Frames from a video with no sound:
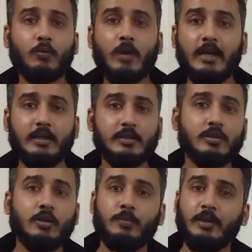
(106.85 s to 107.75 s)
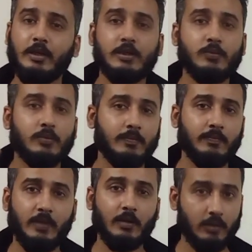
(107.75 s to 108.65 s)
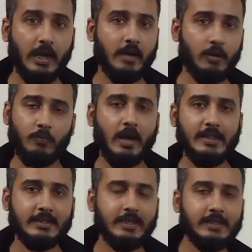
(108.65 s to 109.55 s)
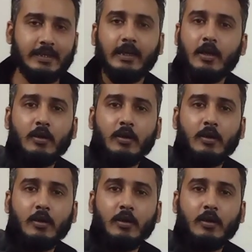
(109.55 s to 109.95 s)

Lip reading: Why it is so? Because while discussing